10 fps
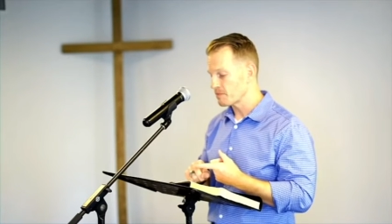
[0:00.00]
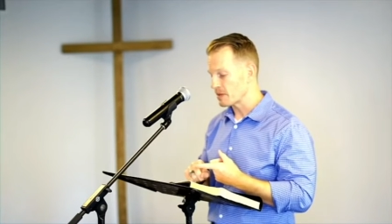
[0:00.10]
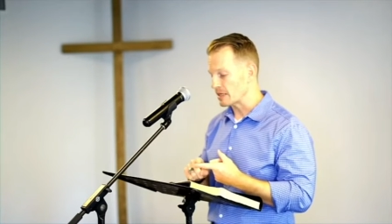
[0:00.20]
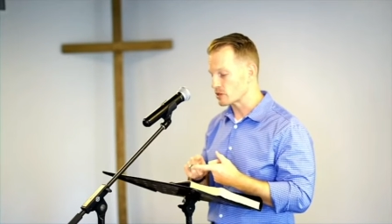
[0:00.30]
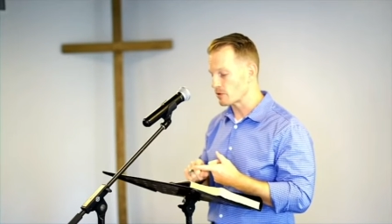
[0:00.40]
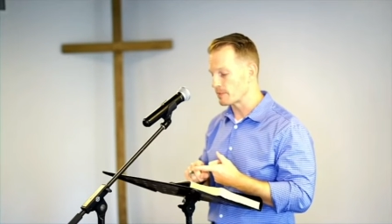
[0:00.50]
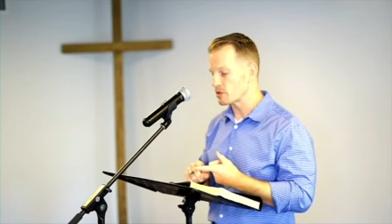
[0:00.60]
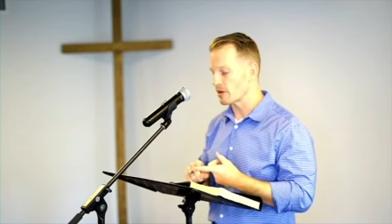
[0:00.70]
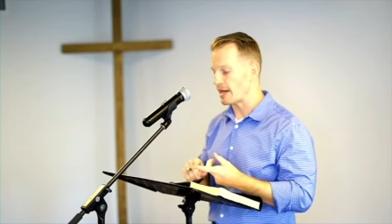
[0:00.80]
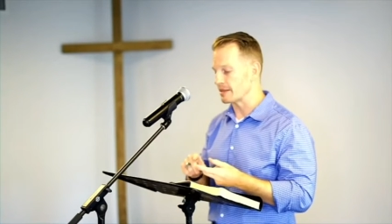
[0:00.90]
in
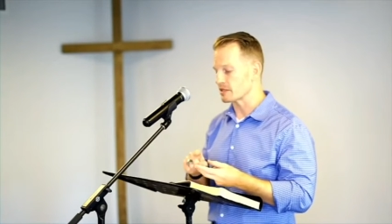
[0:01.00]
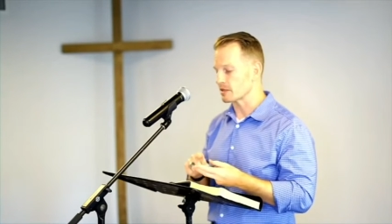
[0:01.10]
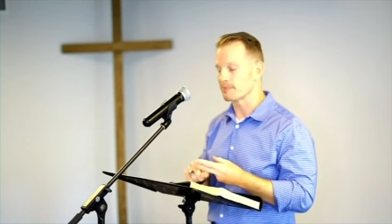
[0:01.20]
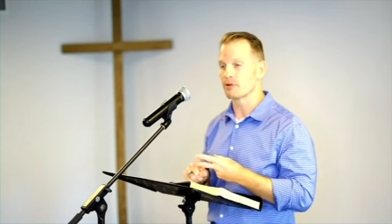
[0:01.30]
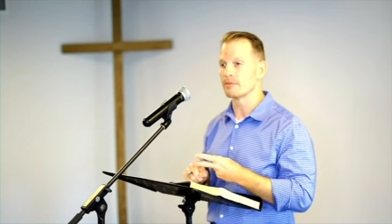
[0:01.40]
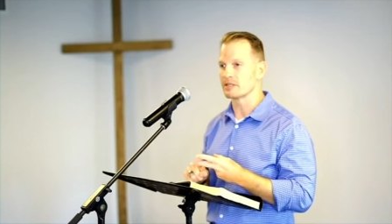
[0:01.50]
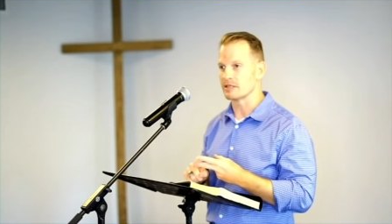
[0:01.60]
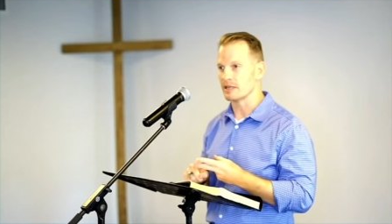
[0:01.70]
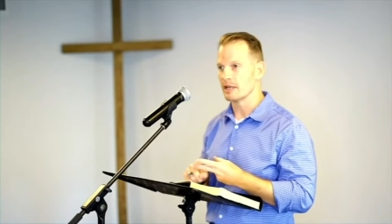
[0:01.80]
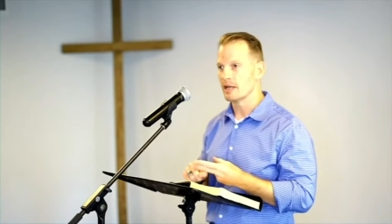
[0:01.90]
Scripture and the
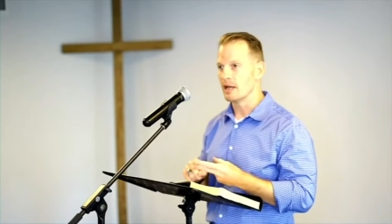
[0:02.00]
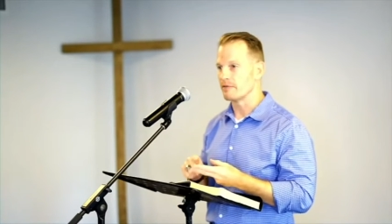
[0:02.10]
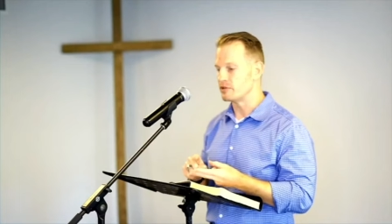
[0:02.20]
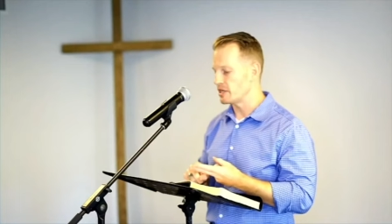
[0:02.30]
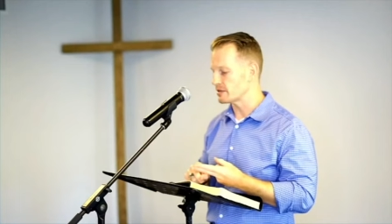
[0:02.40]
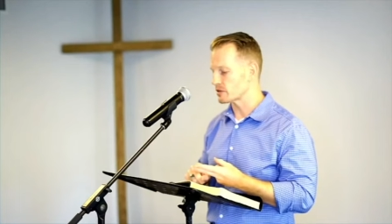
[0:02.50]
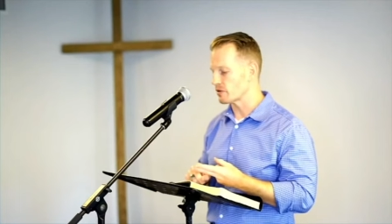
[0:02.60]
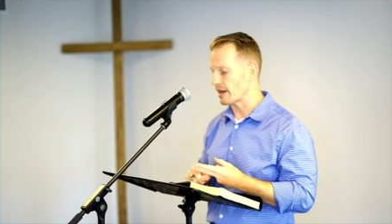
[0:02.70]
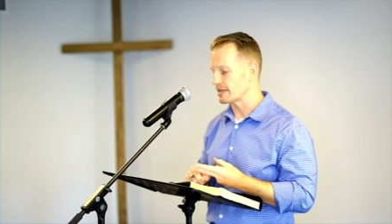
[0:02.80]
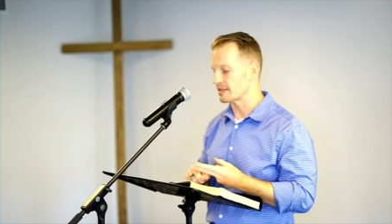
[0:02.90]
supremacy of Jesus
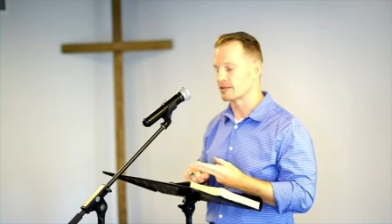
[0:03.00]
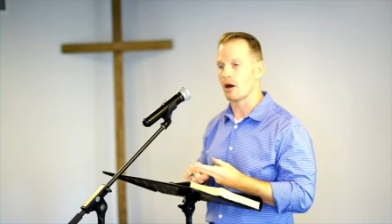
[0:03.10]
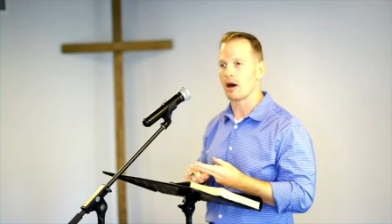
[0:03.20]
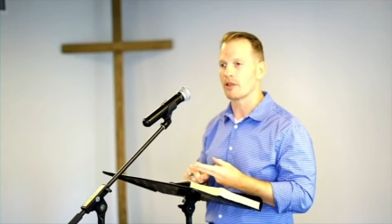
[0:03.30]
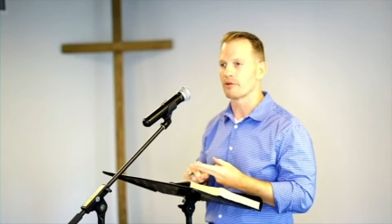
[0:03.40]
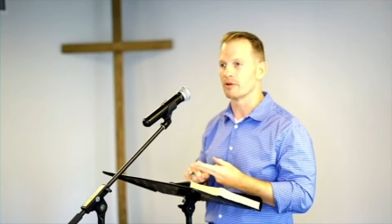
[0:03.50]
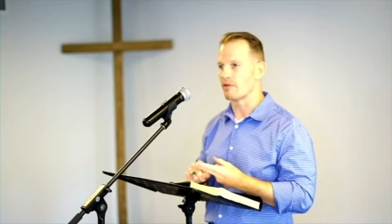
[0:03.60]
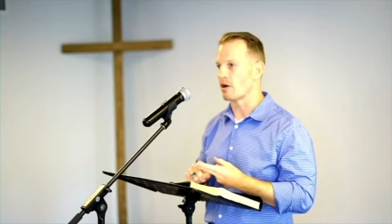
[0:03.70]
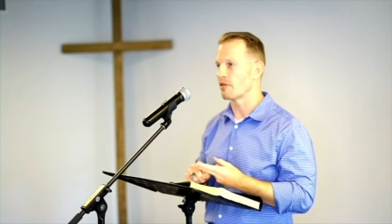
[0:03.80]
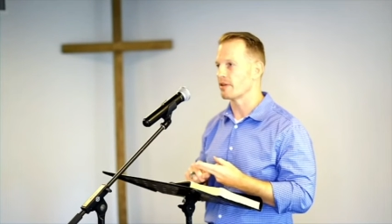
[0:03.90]
Christ as the author of
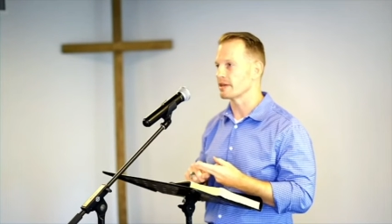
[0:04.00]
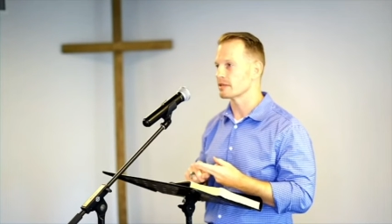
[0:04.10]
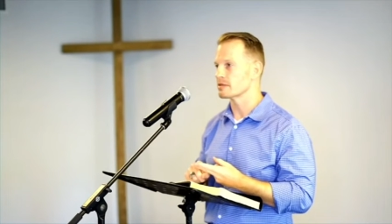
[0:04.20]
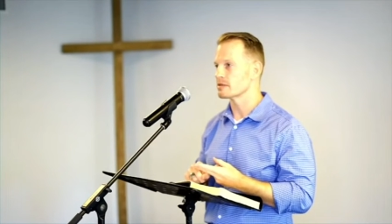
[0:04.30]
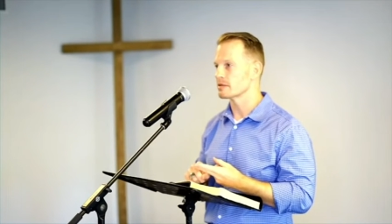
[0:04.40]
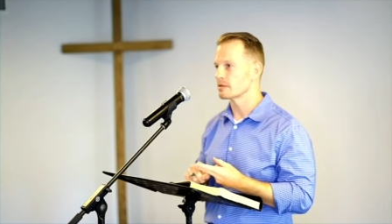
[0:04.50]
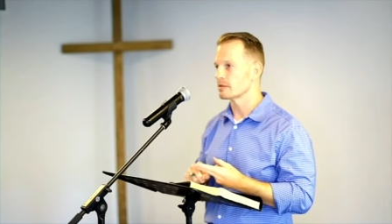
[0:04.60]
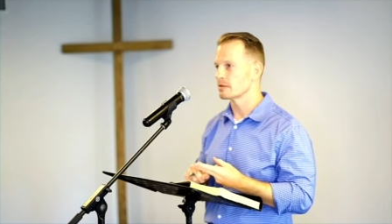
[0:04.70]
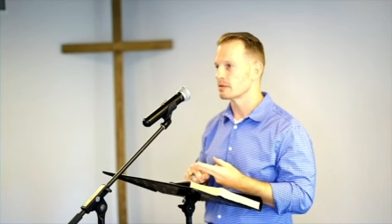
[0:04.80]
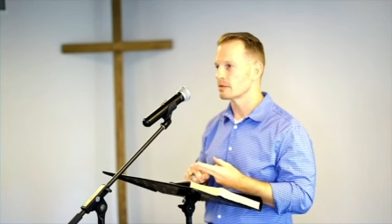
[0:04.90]
all things
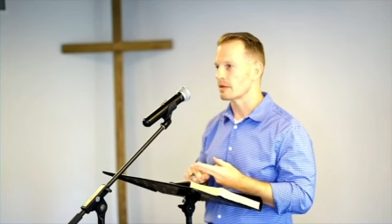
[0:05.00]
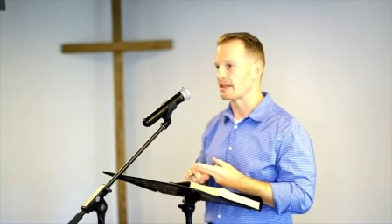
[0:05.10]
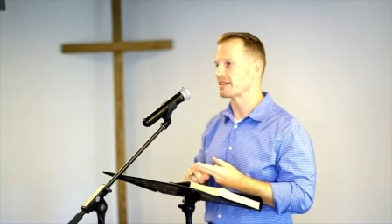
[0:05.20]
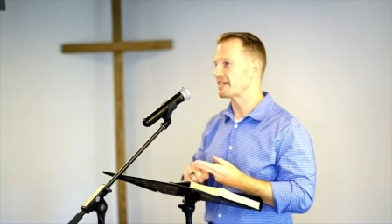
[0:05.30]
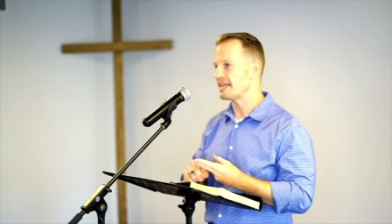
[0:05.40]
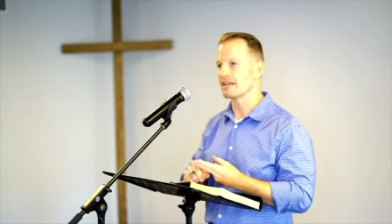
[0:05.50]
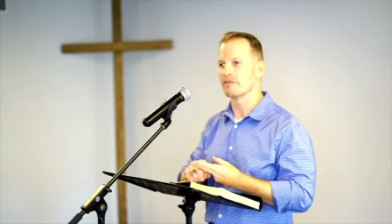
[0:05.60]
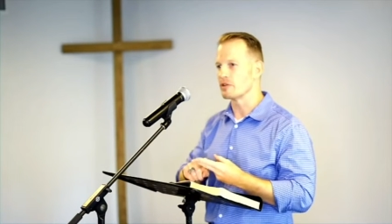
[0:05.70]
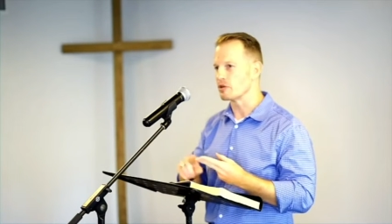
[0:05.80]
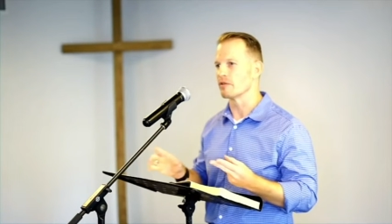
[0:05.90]
and the King
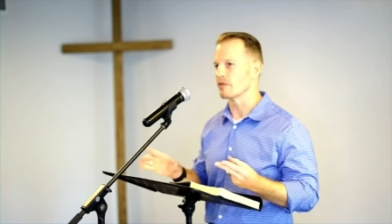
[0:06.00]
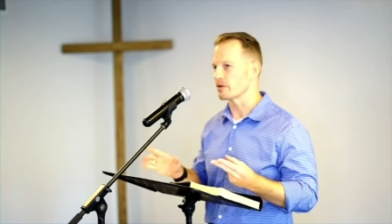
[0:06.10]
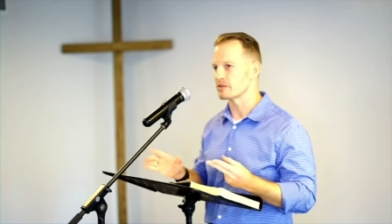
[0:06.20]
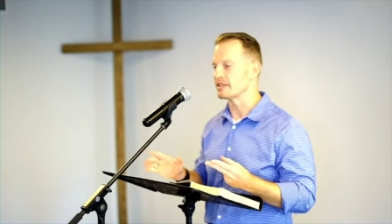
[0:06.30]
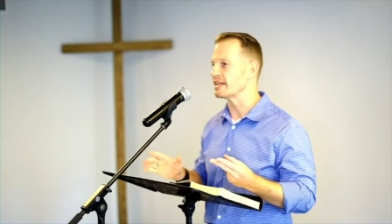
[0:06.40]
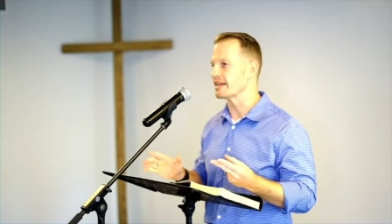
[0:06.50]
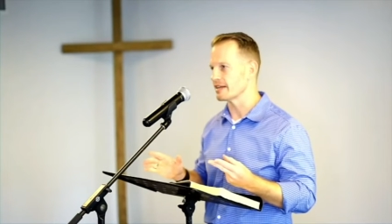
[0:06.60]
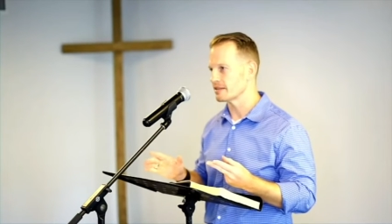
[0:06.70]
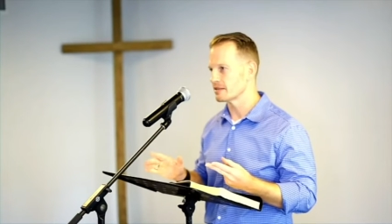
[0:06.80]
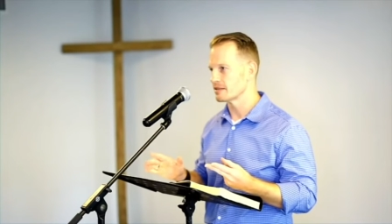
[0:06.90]
of the universe, the
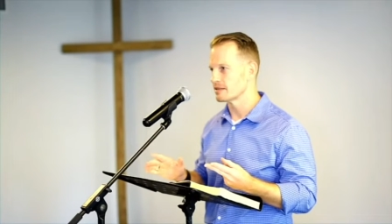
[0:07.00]
end.